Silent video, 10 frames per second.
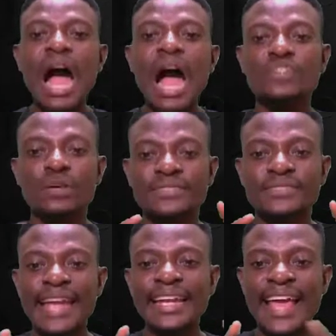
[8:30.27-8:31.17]
8 hours of
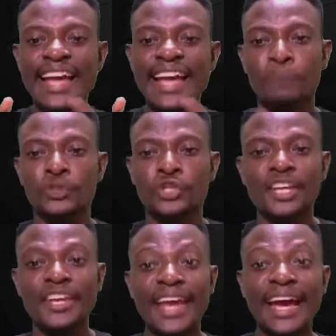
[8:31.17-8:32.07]
daily exposure
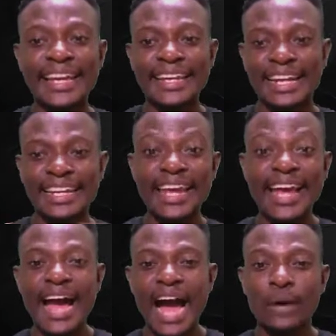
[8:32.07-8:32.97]
year in and
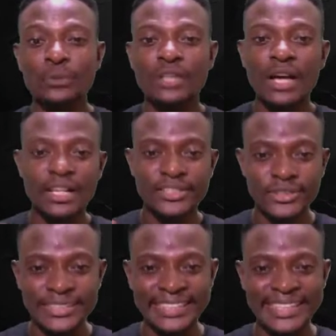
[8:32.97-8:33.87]
year out
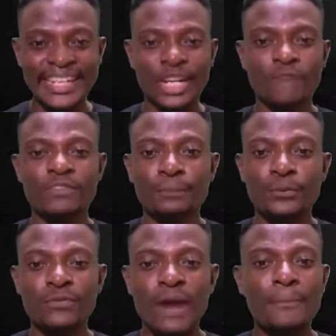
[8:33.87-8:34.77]
to the din of the
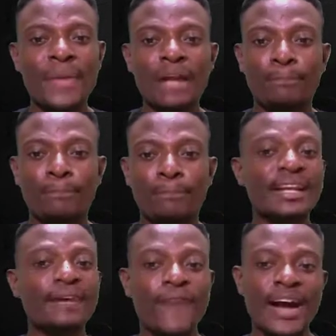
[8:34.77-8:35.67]
proverbial
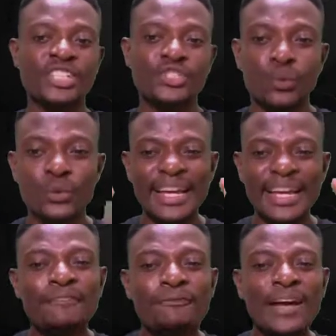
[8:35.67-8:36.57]
boiler factory would
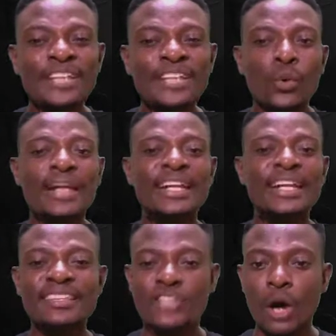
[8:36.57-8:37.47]
eventually
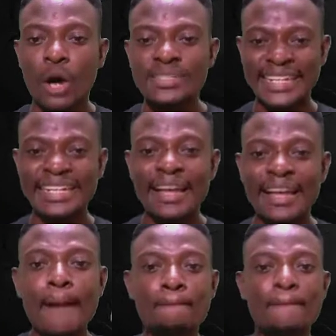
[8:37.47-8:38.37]
result in
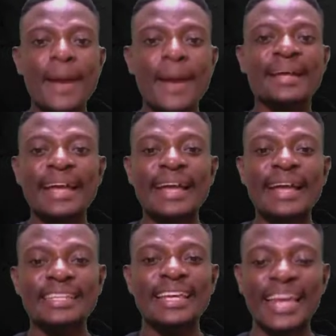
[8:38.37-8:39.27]

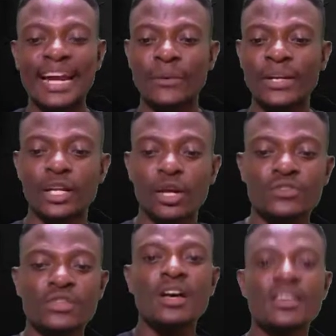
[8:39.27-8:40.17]
permanent hearing
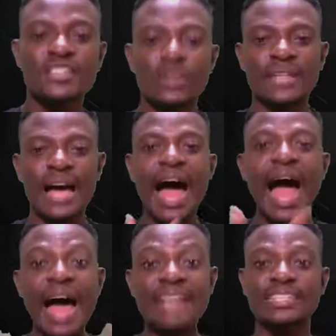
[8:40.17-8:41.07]
loss. So the
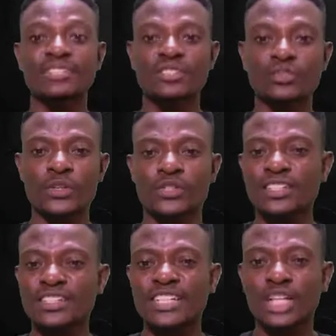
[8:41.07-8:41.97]
answer to this question
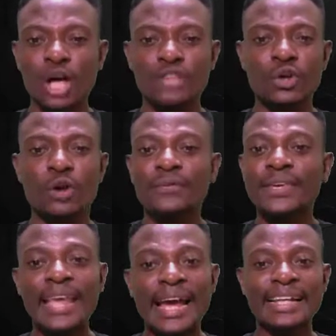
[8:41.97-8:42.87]
is loss of
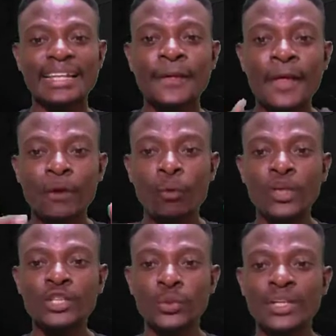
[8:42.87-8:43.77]
hearing,
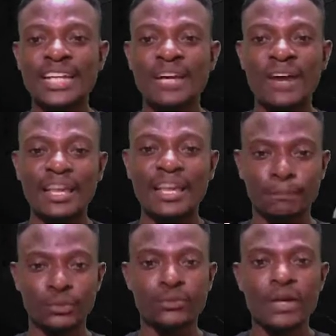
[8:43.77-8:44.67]
which will never
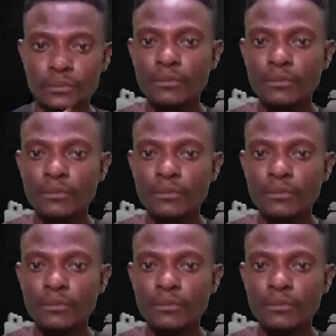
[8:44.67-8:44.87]
improve.